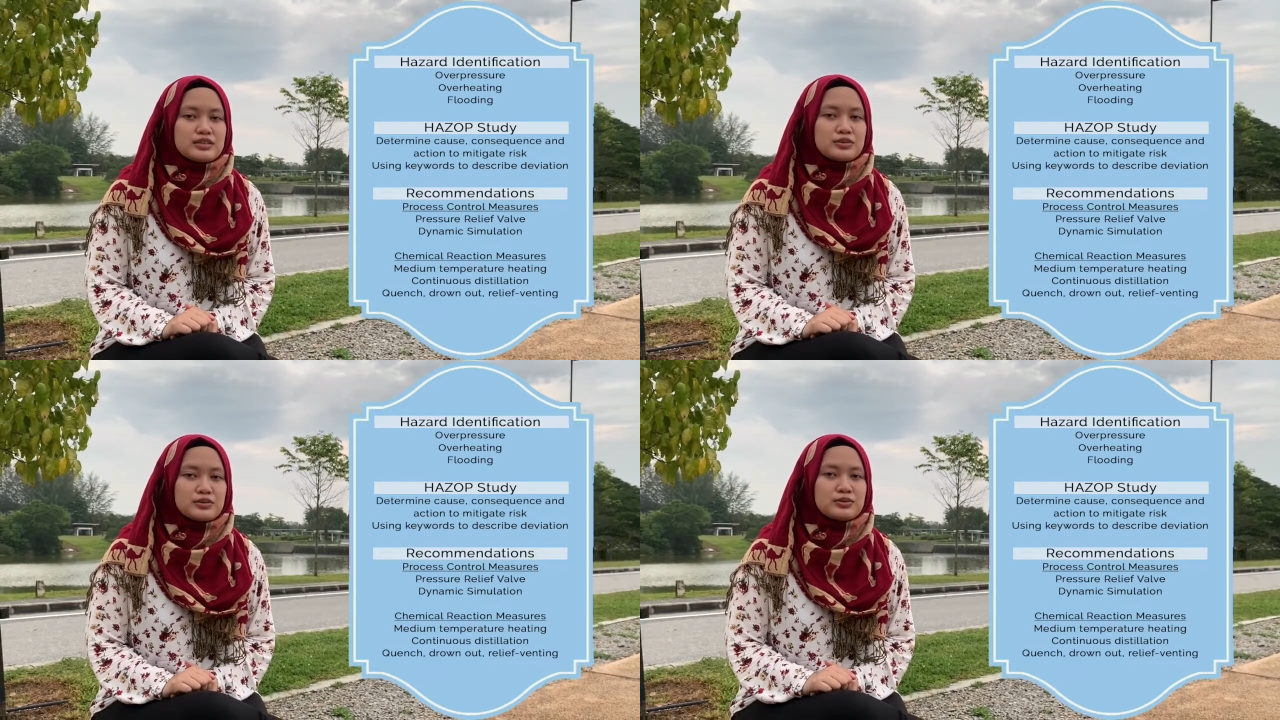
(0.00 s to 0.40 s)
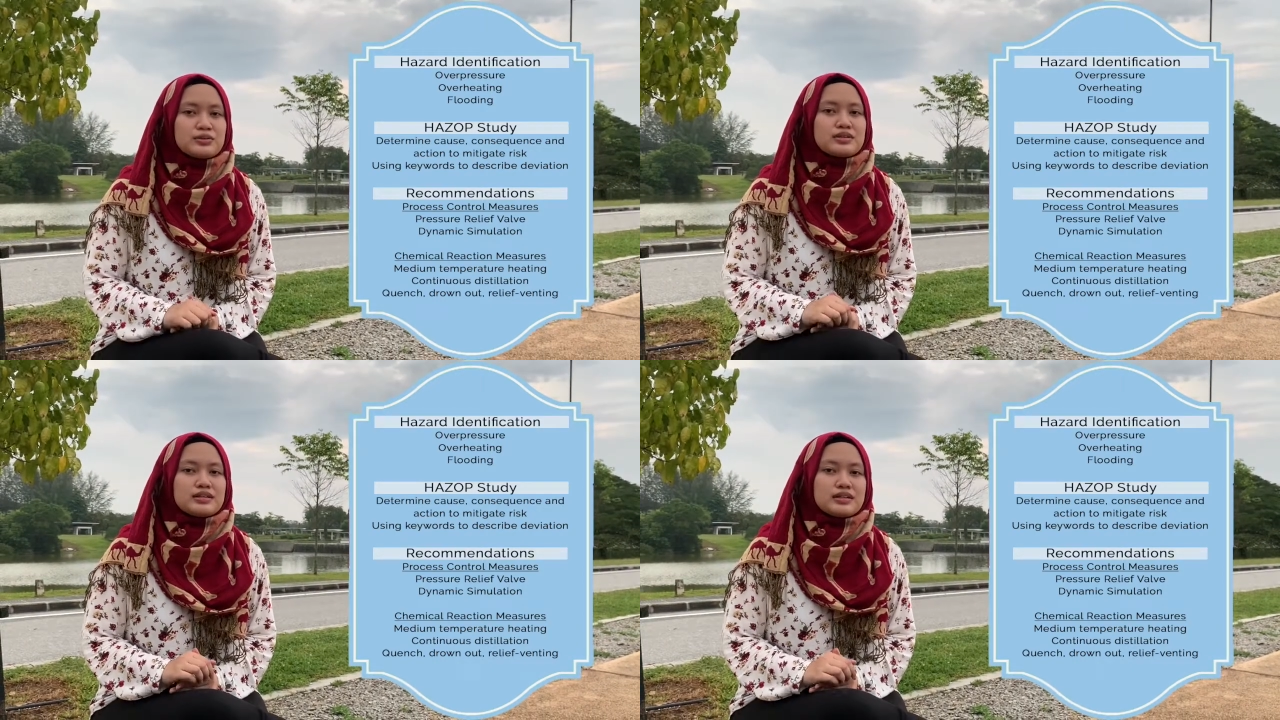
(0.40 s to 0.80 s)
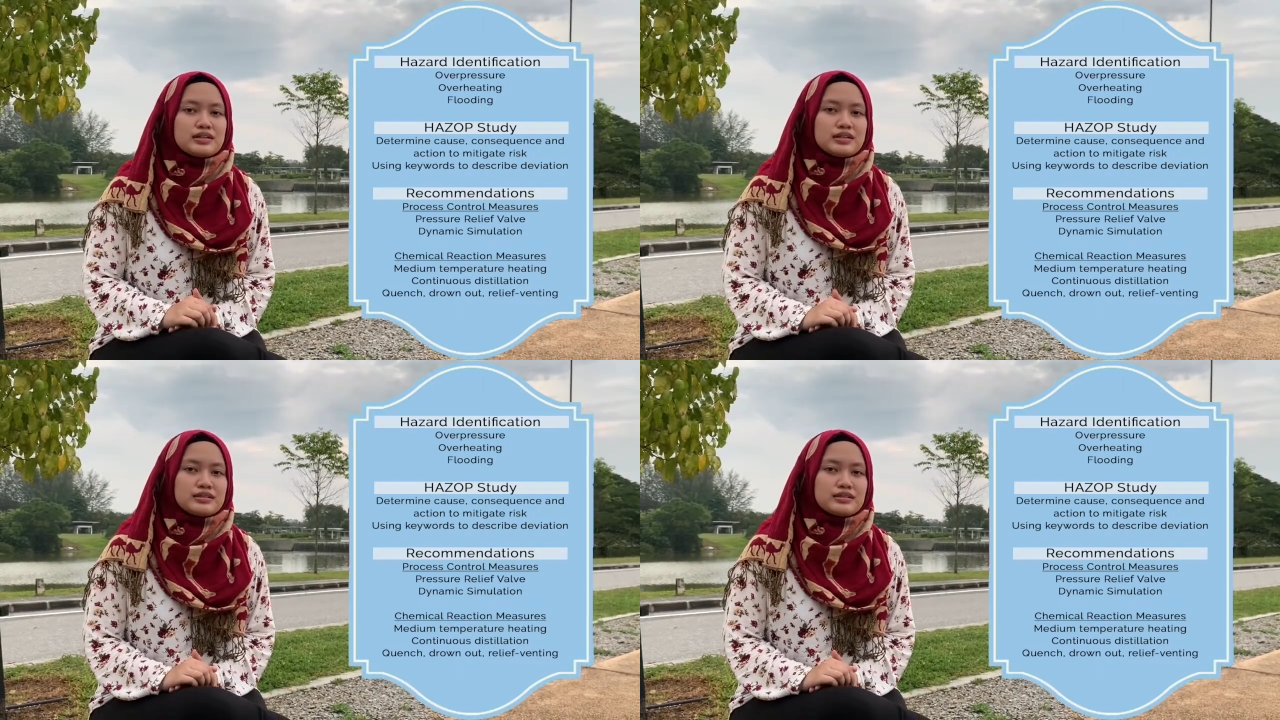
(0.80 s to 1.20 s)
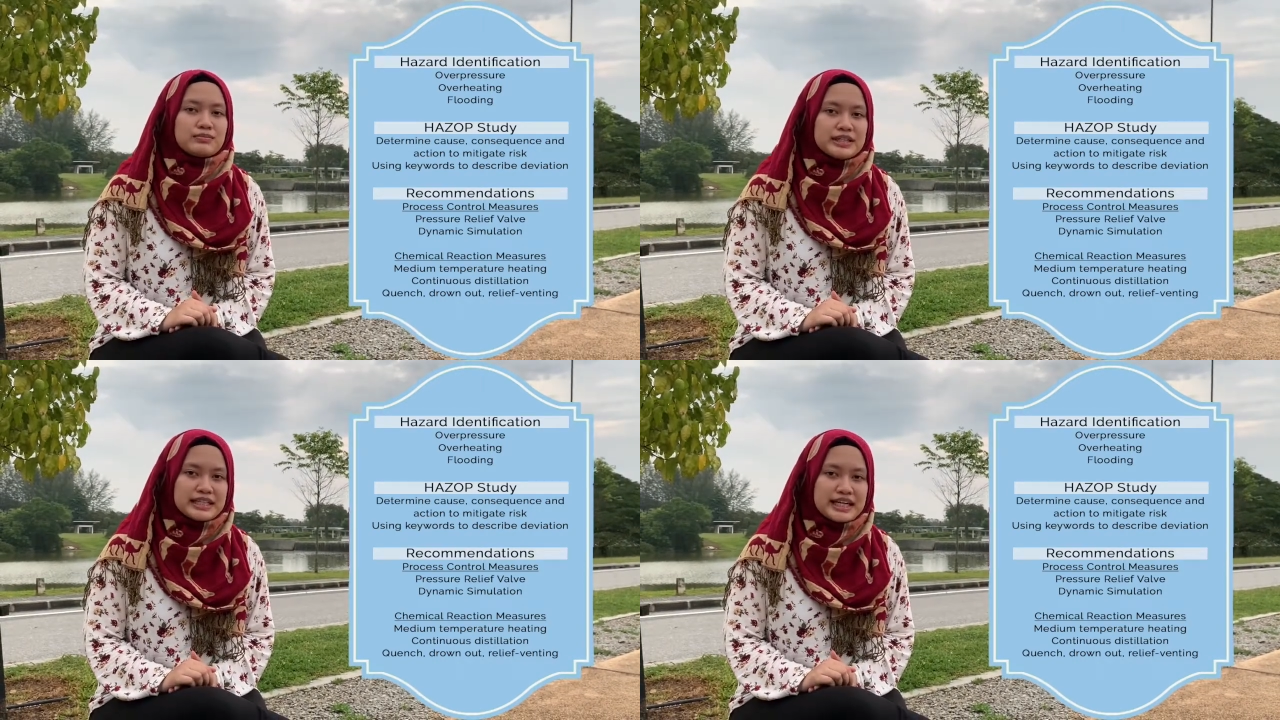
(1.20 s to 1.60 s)
to
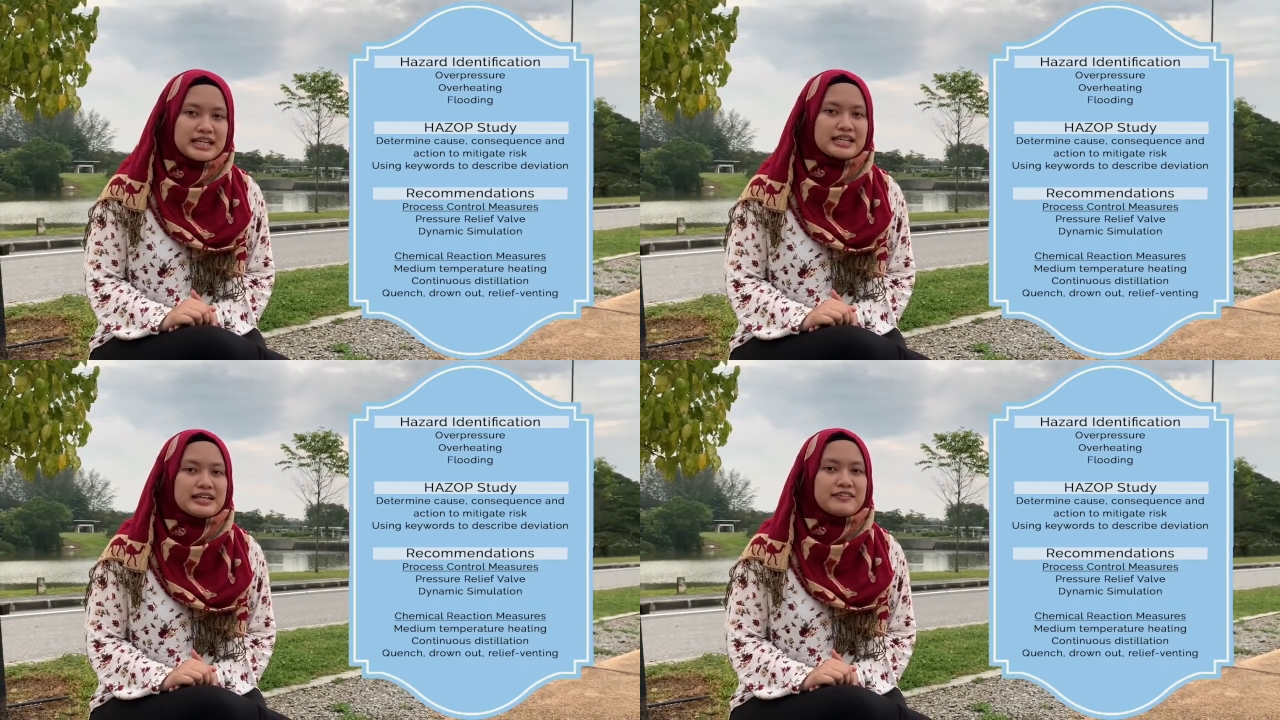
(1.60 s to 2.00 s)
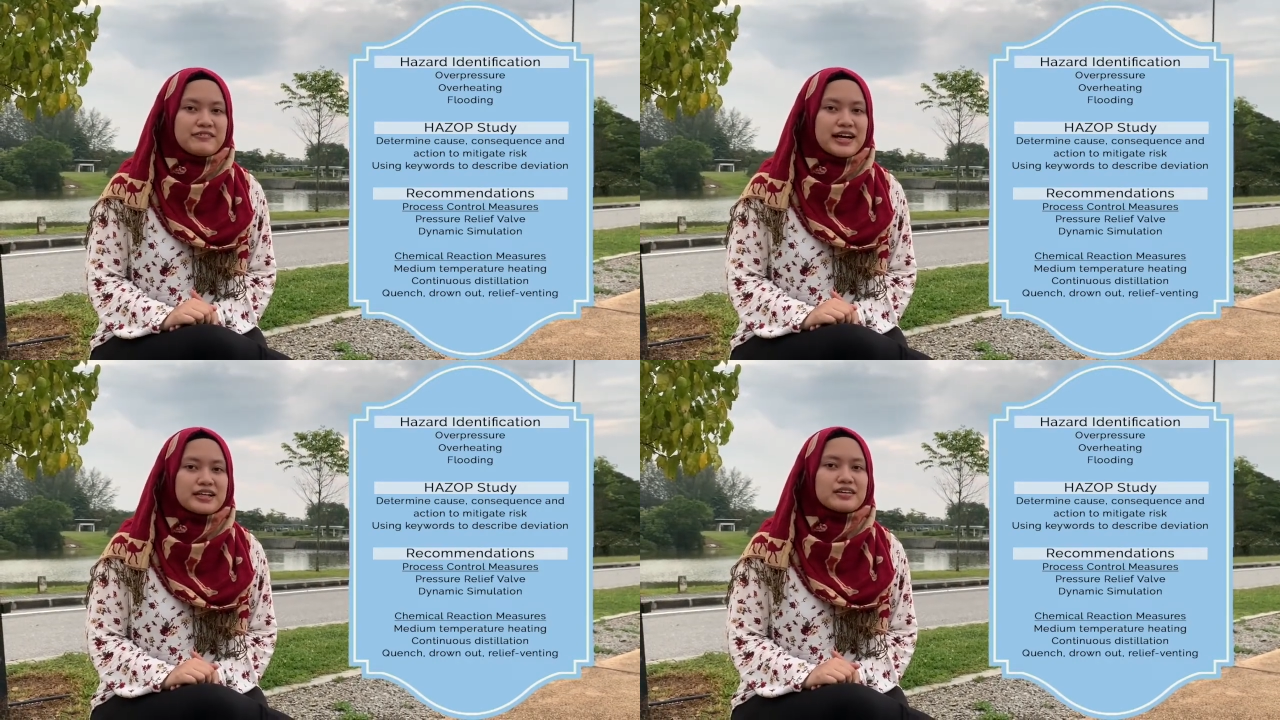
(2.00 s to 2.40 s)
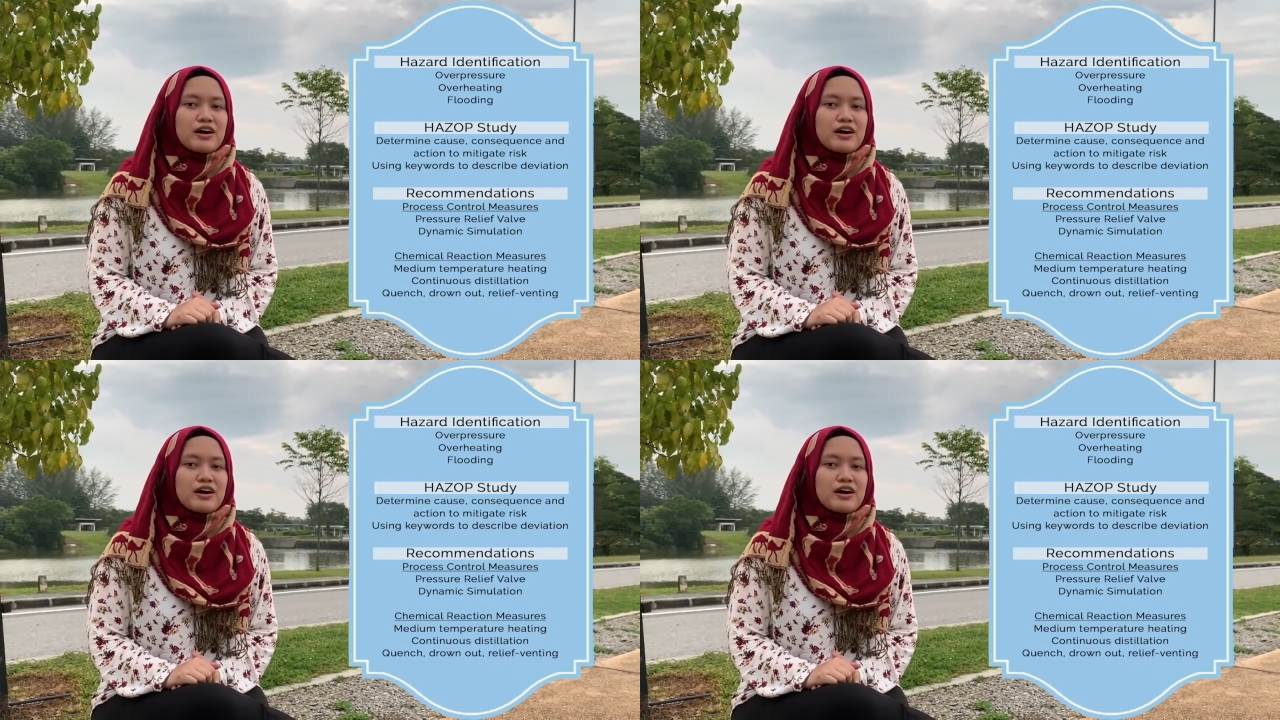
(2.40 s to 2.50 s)
mitigate the effect